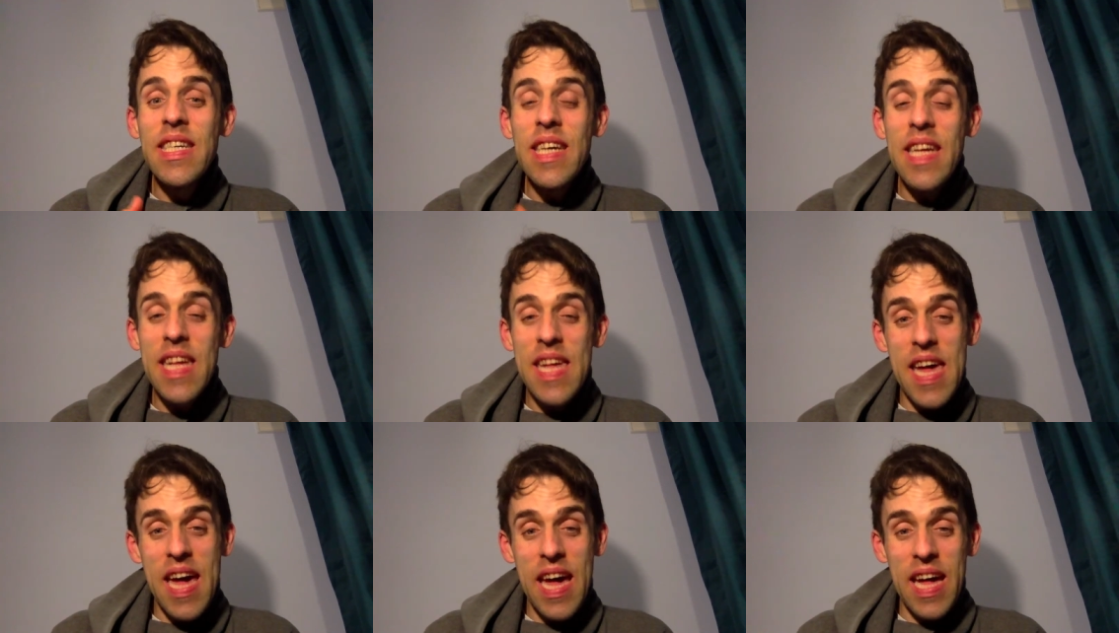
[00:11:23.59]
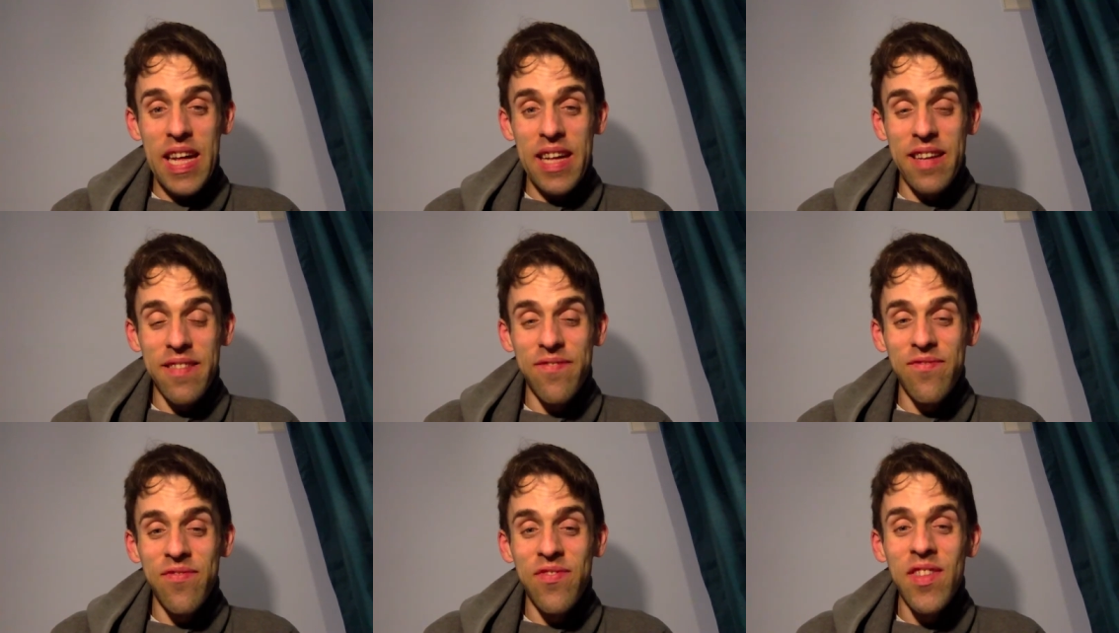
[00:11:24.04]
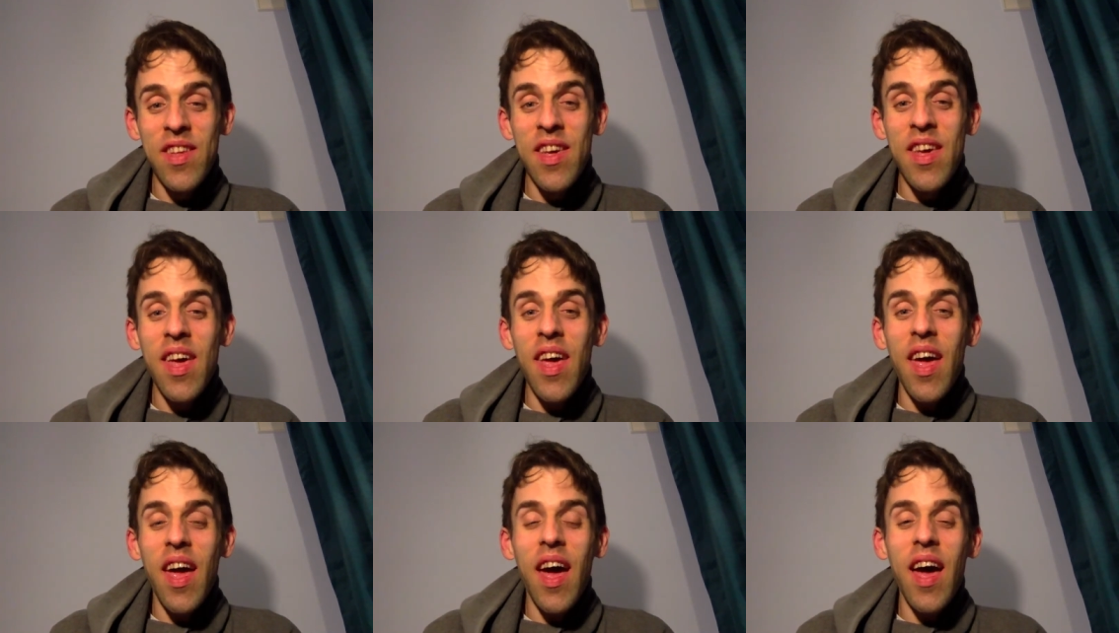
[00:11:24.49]
Yeah.
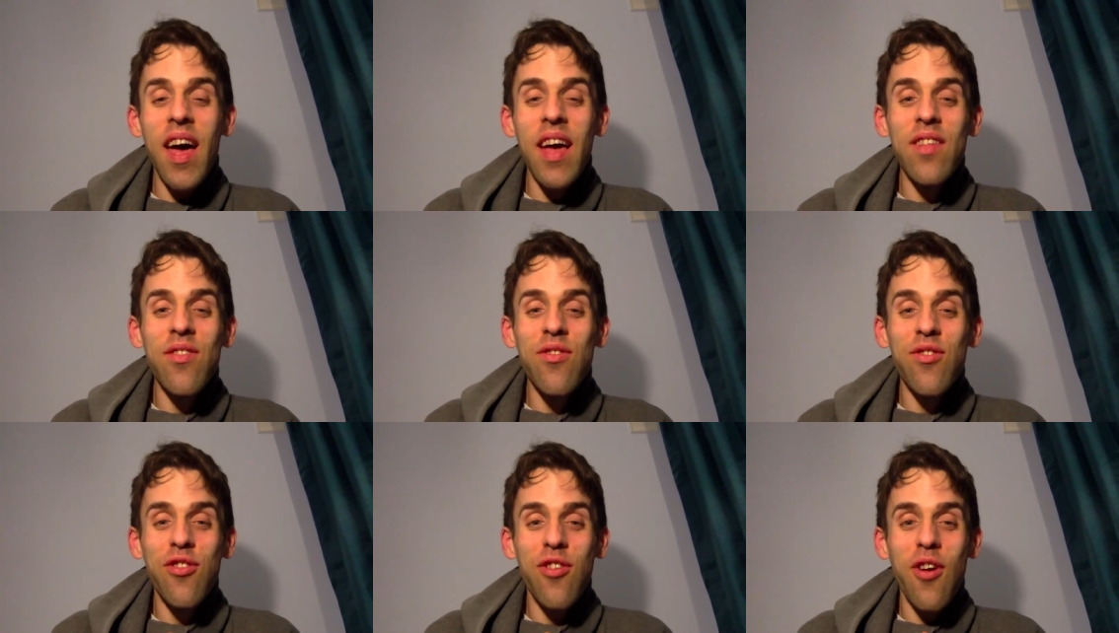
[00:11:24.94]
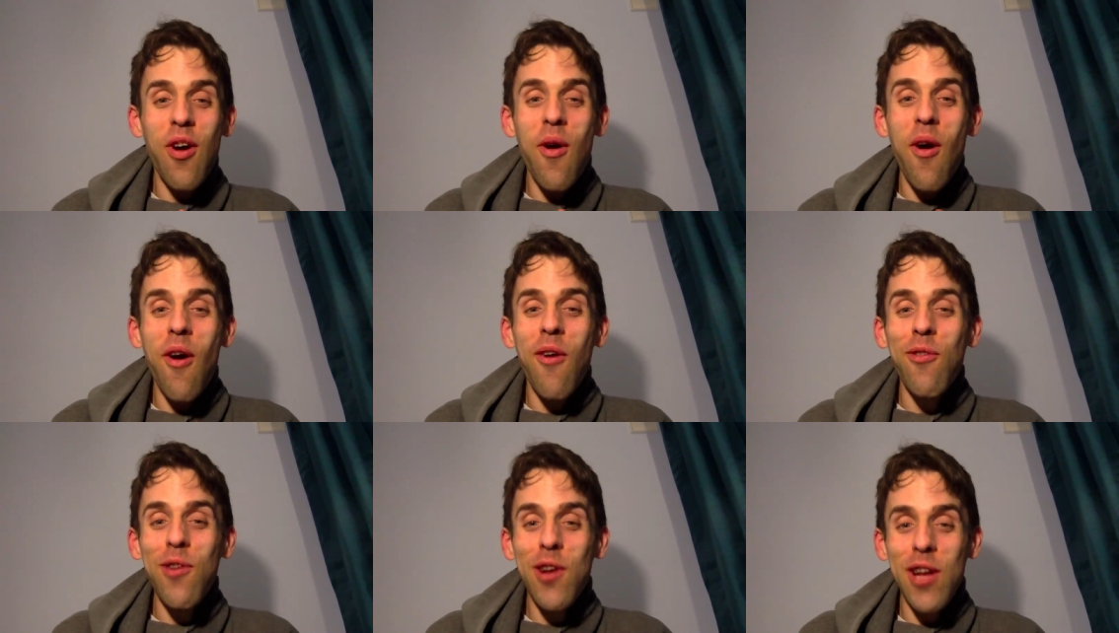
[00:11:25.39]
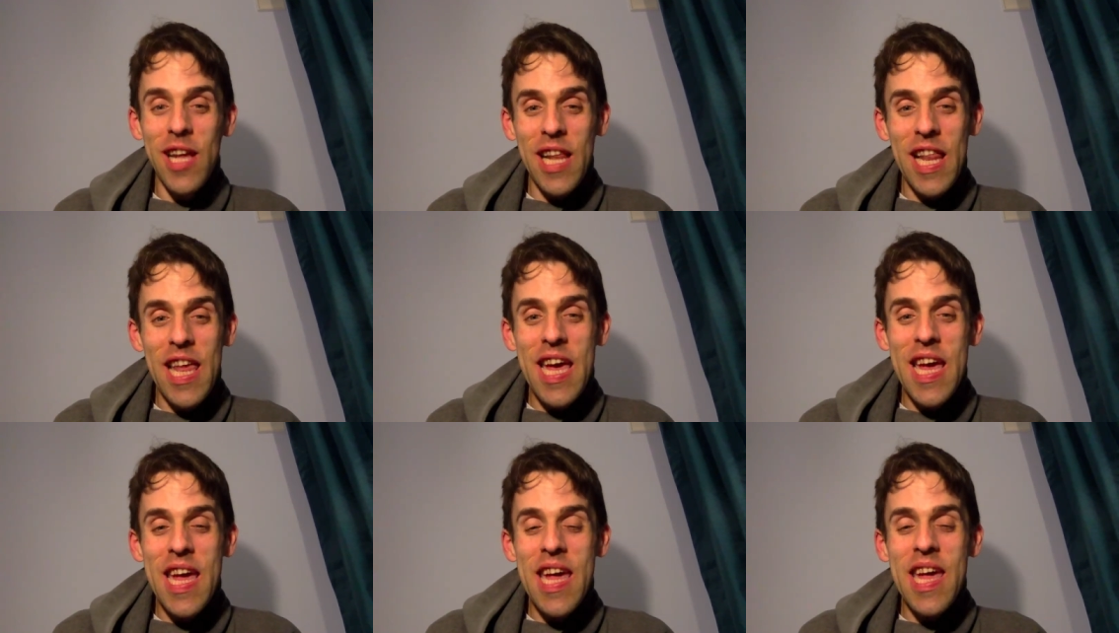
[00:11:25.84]
And so,
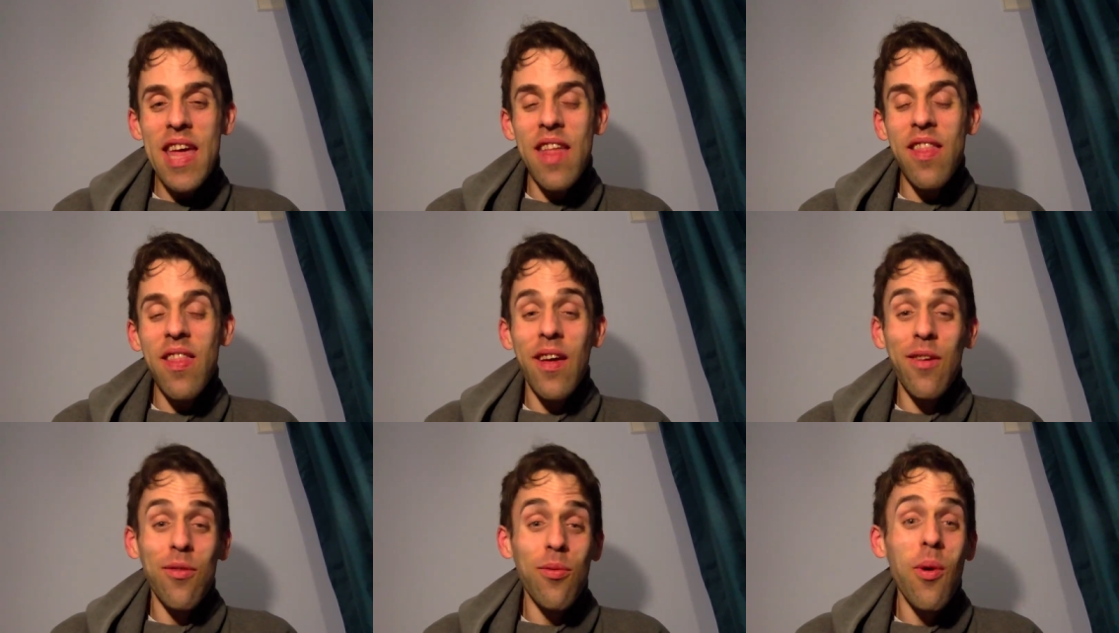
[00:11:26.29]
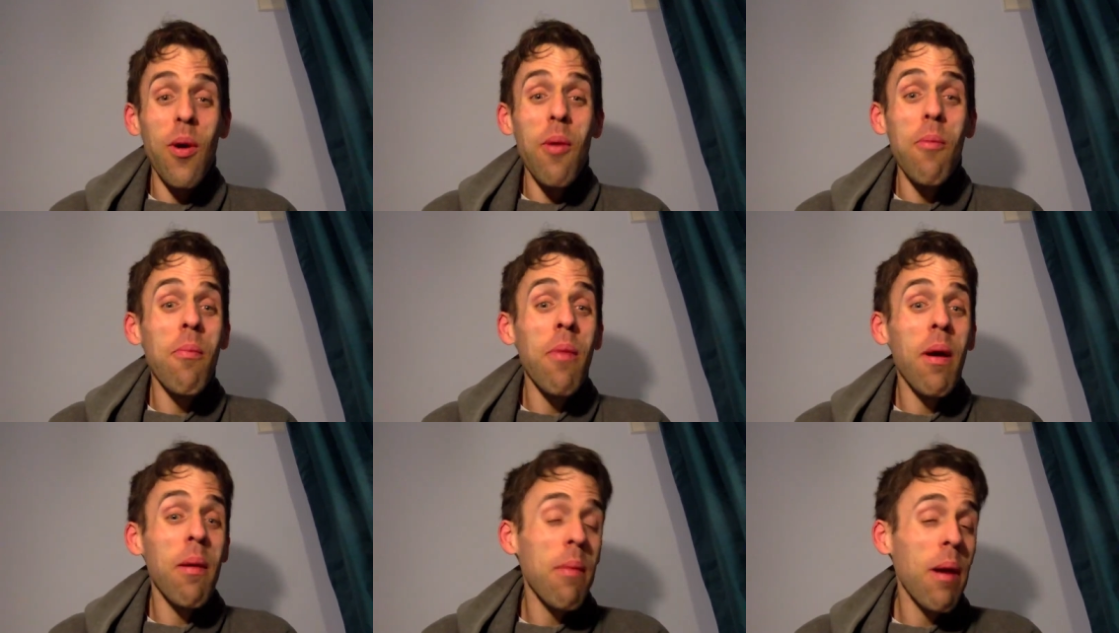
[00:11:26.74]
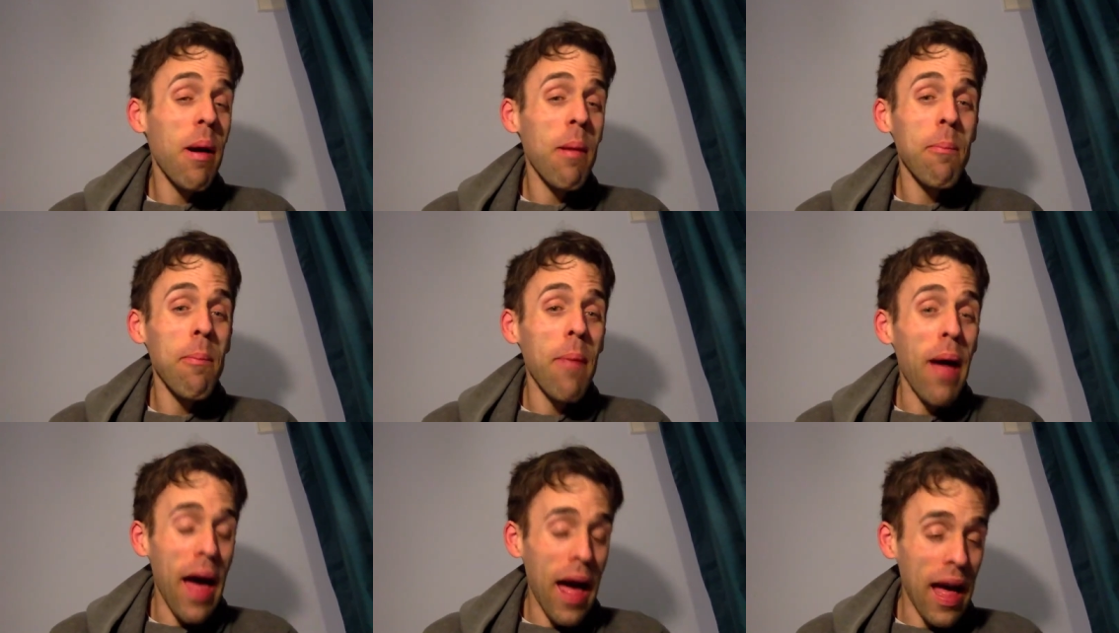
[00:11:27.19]
ironically, that's what my
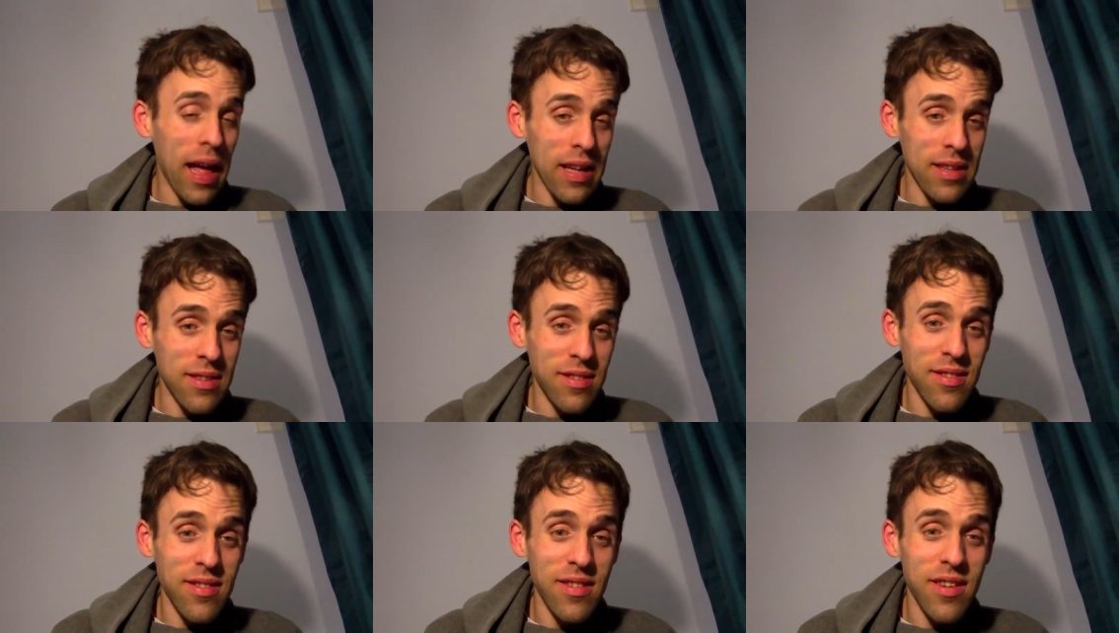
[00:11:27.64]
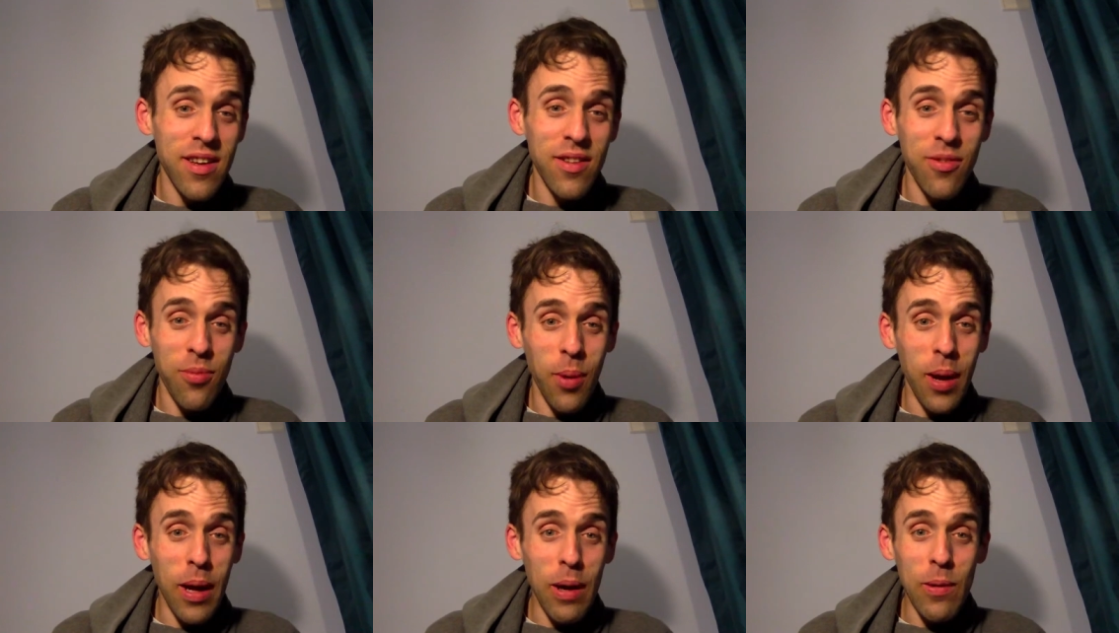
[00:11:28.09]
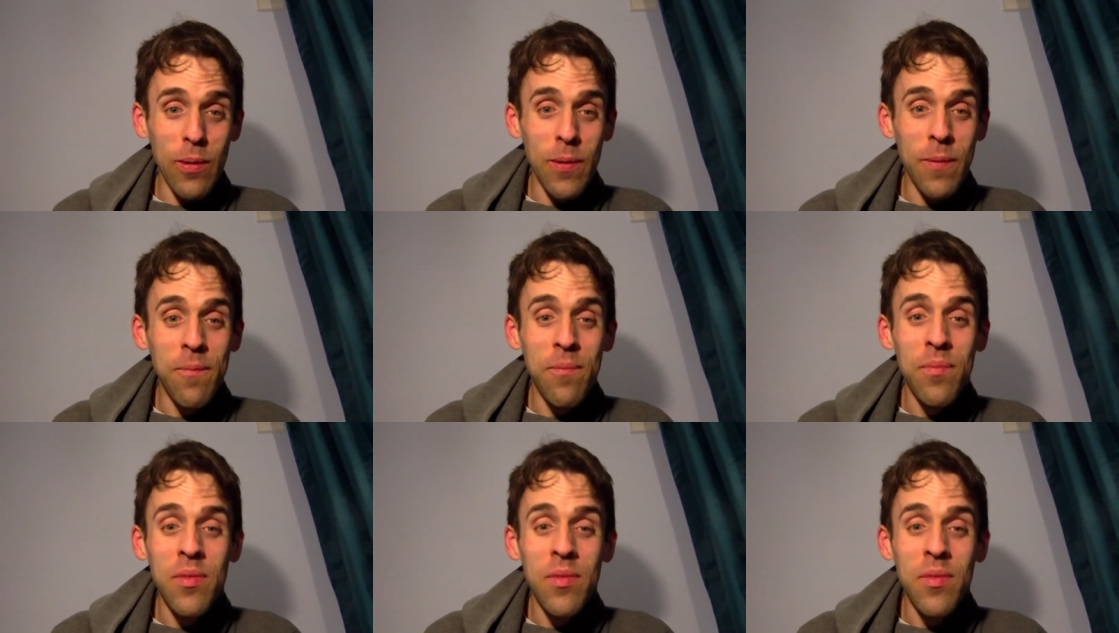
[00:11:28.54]
mum had as well.